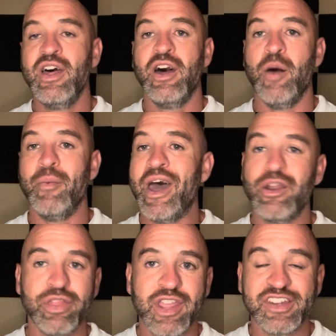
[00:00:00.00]
Um, I
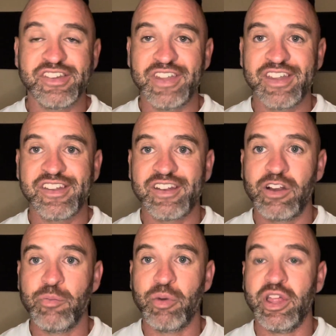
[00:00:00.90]
don't think it's
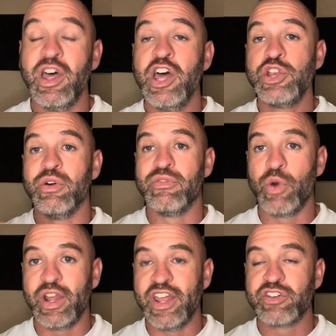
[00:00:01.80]
necessary, but to
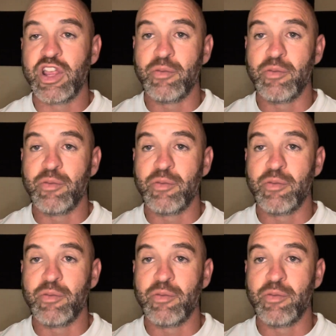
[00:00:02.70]
avoid injury,